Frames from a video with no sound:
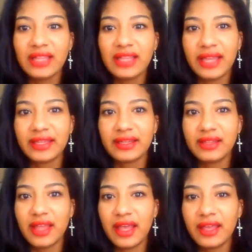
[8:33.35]
I like it a
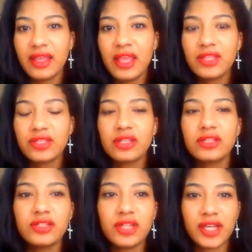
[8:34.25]
lot.
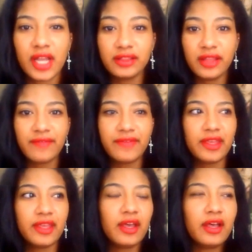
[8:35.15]
So Jajang, I love
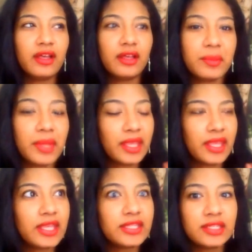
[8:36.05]
it. Um,
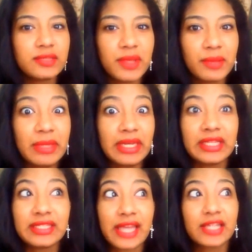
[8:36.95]
it took me a minute
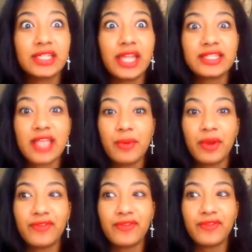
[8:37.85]
because actually last night
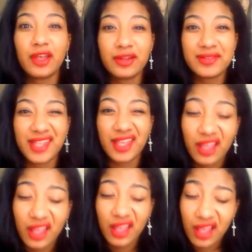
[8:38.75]
when I first saw it, I was
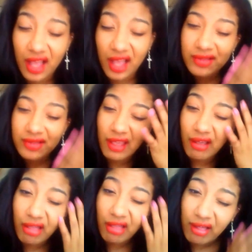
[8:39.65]
like, I was like,